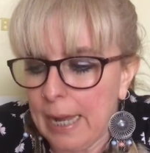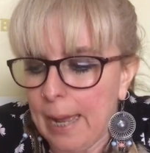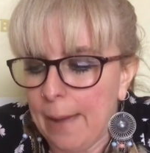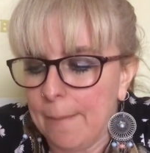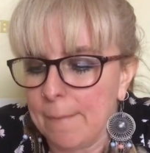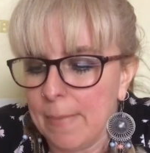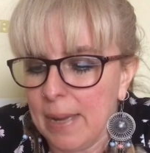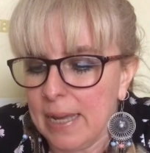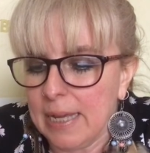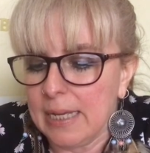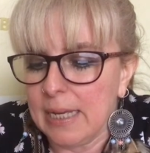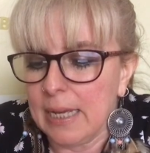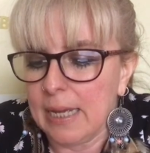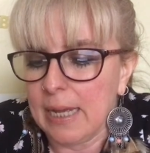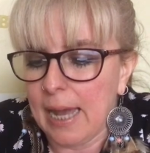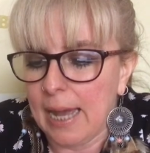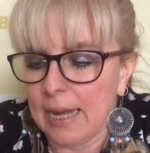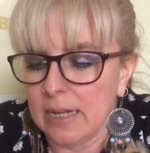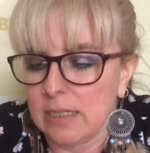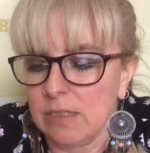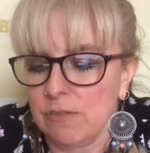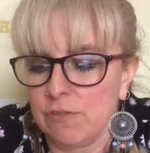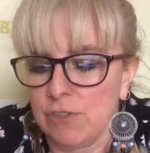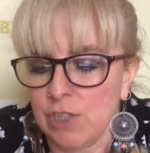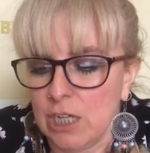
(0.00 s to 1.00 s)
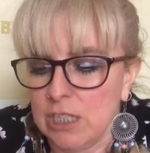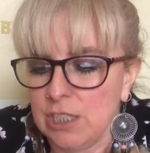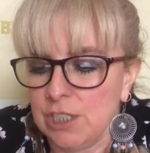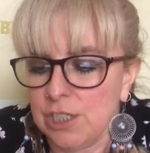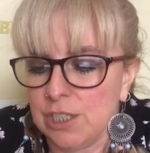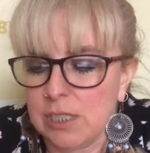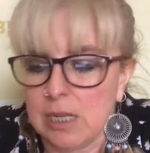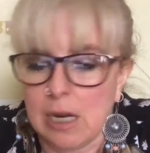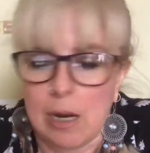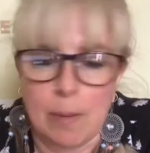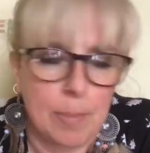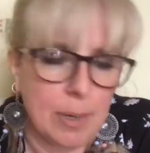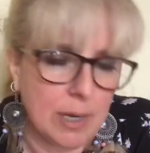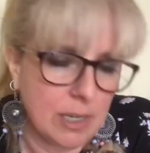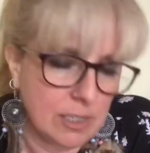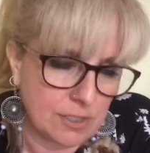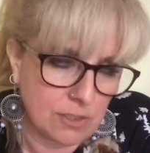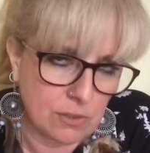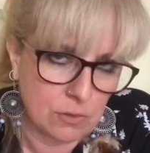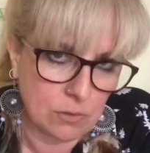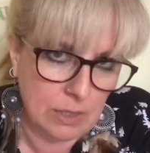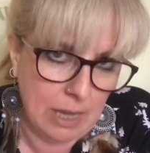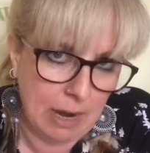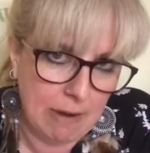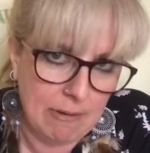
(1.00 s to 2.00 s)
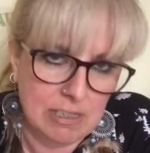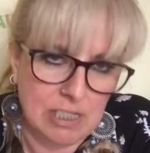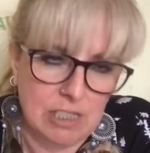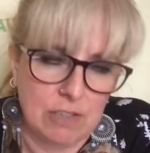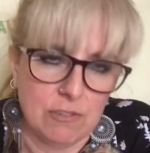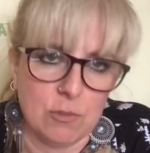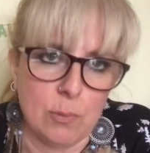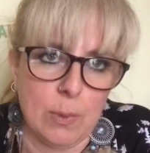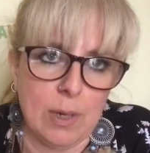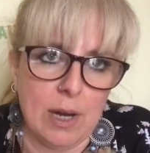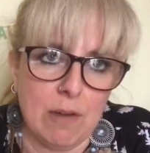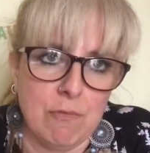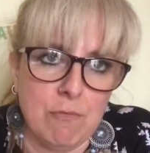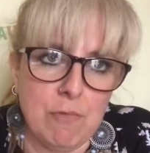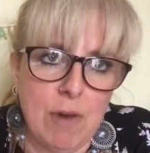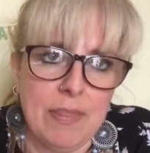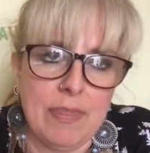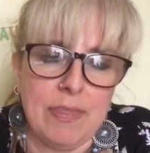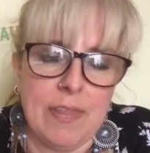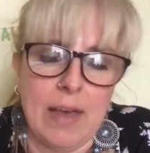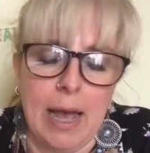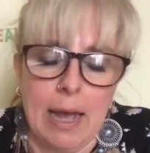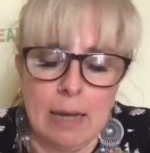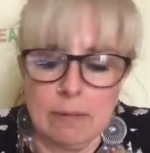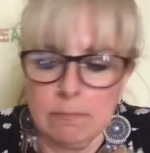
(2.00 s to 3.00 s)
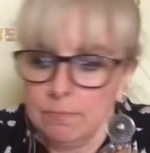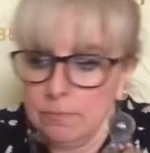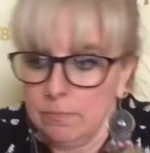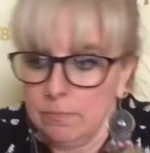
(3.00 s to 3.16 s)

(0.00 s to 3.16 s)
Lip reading: and making active changes in our personal narratives. When I read that,